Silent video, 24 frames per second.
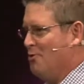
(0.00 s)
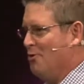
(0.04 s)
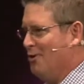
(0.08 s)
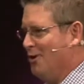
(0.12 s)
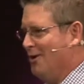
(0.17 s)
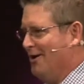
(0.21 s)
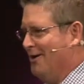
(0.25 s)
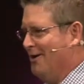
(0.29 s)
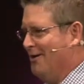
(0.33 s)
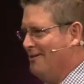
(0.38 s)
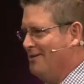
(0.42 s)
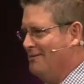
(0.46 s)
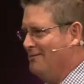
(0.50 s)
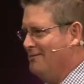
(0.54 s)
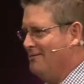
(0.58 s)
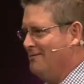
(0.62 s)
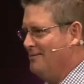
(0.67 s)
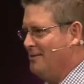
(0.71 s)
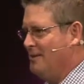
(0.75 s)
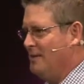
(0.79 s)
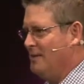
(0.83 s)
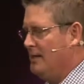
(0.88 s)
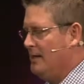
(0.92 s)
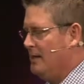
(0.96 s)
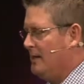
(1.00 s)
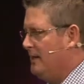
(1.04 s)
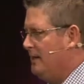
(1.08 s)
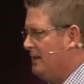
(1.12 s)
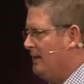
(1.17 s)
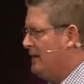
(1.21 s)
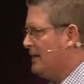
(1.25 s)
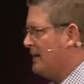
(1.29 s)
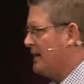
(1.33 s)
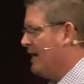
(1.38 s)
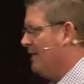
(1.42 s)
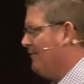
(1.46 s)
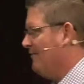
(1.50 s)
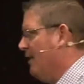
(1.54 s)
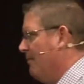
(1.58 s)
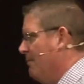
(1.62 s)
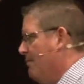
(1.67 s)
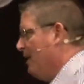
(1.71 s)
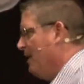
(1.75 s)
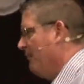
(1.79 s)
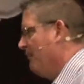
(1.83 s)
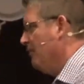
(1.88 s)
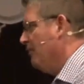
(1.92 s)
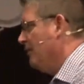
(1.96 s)
poor. He
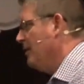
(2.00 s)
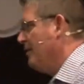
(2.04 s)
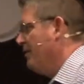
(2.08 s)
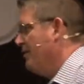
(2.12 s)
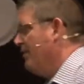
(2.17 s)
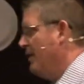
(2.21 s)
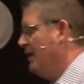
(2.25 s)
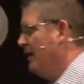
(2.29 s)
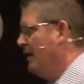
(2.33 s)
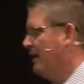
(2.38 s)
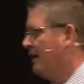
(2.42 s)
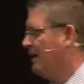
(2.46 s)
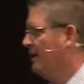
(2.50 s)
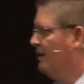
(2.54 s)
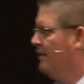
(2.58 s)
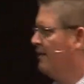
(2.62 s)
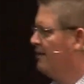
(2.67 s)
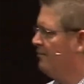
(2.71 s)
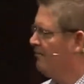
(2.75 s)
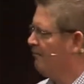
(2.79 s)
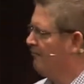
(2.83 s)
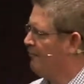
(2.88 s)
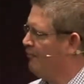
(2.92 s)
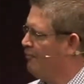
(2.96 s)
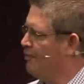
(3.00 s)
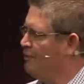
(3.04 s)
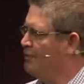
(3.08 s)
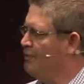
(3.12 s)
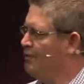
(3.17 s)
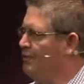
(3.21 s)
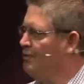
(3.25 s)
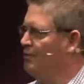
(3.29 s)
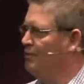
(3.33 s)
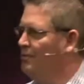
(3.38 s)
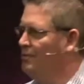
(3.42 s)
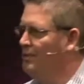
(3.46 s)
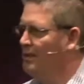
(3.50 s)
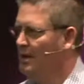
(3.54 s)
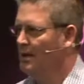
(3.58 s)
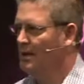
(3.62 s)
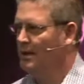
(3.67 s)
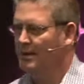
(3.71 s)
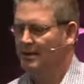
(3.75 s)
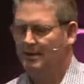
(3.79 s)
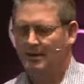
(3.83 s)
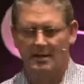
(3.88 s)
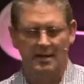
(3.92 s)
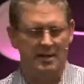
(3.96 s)
gave up everything for
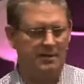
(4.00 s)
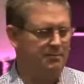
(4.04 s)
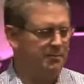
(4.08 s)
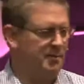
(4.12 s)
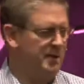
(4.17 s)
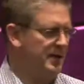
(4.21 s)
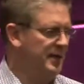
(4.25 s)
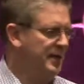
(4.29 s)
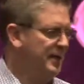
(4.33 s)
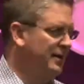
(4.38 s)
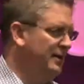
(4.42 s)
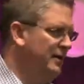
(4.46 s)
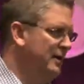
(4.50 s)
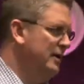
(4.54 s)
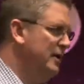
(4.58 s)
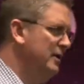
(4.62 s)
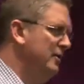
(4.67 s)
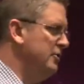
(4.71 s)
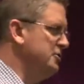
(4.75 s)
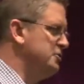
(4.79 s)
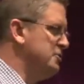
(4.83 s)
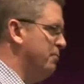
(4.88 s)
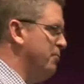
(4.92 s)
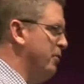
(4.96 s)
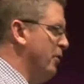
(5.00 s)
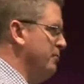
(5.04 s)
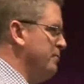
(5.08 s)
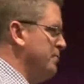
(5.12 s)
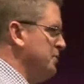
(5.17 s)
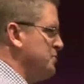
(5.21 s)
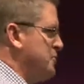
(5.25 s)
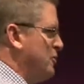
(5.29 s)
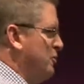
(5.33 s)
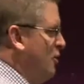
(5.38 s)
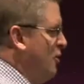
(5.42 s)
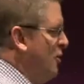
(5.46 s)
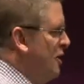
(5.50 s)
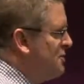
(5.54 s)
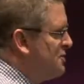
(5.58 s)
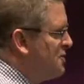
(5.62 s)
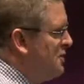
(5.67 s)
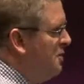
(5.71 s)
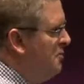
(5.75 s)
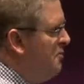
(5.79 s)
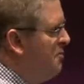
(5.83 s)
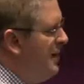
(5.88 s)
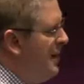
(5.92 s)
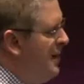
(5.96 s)
you and me. There's a purpose
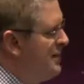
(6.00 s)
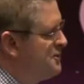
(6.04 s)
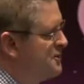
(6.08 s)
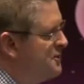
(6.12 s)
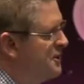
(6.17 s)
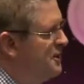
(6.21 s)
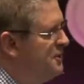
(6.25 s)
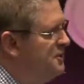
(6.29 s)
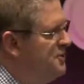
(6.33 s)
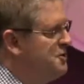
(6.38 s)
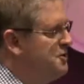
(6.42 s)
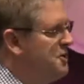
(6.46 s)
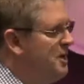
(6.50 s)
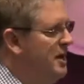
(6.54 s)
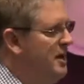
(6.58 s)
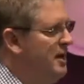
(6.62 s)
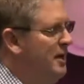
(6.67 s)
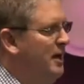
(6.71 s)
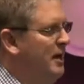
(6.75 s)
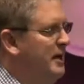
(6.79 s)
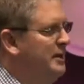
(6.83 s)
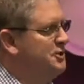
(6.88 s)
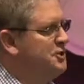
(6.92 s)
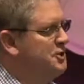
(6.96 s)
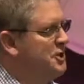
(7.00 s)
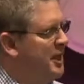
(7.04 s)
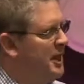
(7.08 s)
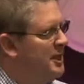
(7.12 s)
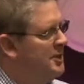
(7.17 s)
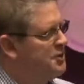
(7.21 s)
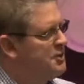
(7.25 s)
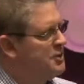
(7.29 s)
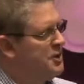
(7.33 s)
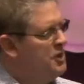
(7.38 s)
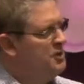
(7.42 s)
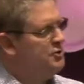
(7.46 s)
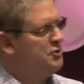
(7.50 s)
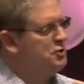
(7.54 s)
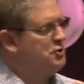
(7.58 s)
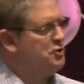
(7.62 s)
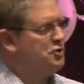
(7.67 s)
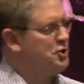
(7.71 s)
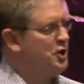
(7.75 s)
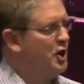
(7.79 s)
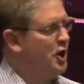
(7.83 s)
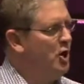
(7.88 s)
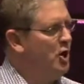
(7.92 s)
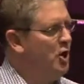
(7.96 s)
clause in the passage. It says,
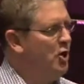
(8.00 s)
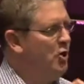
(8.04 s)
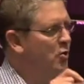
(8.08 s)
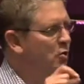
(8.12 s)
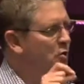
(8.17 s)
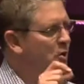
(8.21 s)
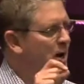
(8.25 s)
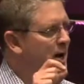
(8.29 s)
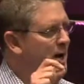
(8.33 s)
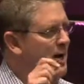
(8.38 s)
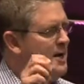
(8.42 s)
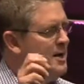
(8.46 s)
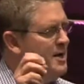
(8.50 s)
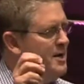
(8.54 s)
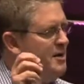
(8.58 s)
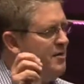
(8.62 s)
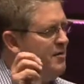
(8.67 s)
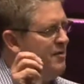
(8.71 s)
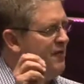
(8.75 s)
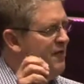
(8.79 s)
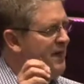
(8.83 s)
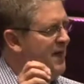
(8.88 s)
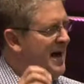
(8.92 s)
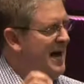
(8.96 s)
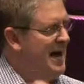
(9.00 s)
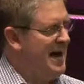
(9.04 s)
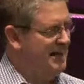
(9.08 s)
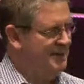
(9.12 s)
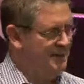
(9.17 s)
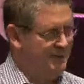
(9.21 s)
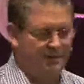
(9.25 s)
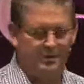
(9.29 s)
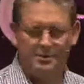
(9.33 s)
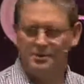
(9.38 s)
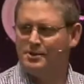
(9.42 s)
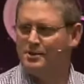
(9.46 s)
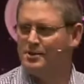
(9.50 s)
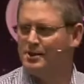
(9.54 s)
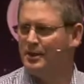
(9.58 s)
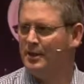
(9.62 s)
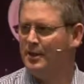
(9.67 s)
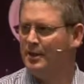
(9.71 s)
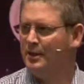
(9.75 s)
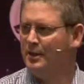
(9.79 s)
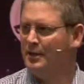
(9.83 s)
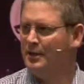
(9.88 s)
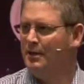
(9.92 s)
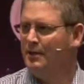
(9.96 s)
so that
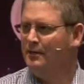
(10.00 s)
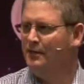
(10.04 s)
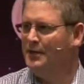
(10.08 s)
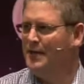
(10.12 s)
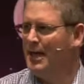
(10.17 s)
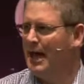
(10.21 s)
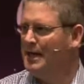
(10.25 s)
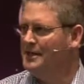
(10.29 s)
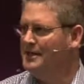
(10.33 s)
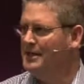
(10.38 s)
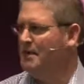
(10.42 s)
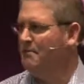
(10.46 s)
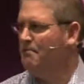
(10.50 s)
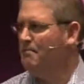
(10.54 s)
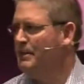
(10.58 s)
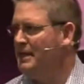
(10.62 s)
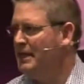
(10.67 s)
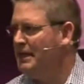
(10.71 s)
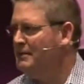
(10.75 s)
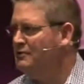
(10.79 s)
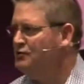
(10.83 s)
the idea